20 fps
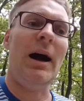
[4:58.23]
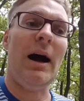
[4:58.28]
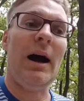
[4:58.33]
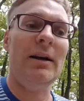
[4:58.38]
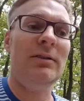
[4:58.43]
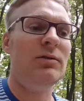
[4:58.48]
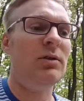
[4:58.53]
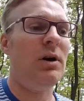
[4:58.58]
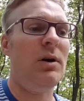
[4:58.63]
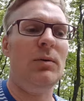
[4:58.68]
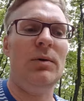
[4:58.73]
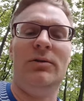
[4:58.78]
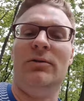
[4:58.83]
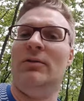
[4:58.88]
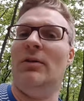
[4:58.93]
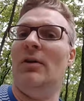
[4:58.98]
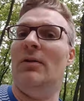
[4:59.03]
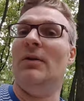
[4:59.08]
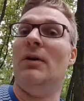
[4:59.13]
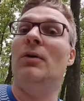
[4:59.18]
I thought it was
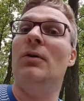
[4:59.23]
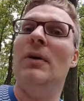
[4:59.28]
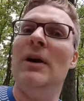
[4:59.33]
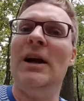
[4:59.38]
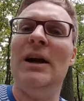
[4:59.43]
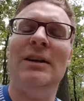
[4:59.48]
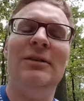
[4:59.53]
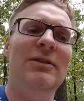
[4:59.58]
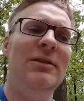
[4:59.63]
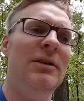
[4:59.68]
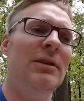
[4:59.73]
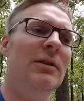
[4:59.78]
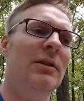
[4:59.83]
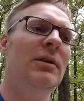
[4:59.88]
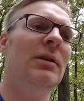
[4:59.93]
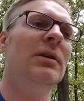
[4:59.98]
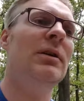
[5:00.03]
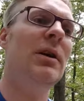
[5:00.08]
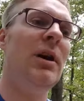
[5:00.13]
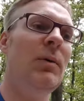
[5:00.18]
a great deal.
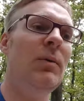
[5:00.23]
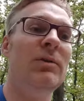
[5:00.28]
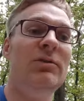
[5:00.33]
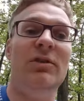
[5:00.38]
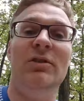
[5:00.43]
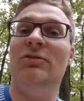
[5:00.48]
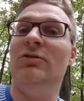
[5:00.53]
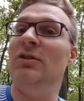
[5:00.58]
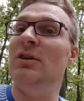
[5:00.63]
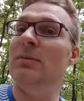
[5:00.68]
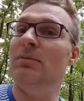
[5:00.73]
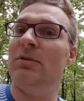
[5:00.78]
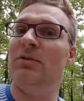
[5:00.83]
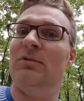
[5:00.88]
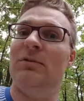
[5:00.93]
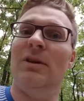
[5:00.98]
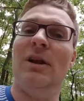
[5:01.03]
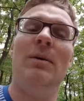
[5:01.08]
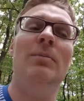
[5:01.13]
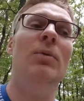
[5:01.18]
It was the
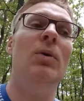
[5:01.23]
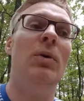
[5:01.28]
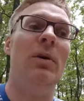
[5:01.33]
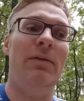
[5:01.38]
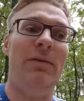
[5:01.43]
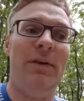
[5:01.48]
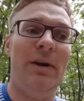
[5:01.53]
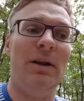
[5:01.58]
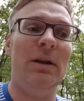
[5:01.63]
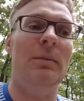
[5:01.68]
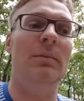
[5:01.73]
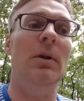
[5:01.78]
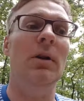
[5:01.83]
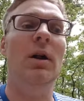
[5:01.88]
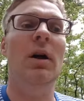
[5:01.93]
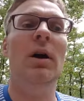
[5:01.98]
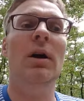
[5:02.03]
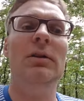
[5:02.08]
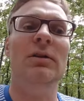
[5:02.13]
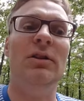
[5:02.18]
cheapest Lambo available,
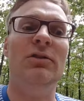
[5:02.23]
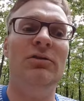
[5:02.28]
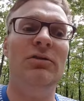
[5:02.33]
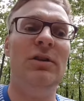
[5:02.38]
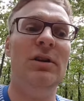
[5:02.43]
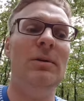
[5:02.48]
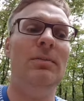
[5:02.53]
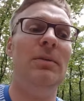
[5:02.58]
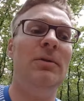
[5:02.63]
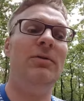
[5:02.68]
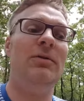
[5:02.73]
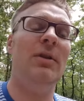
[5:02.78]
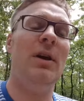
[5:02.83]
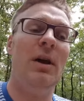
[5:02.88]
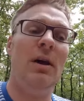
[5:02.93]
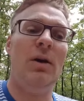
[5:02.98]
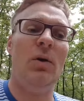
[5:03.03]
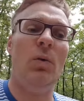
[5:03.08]
the cheapest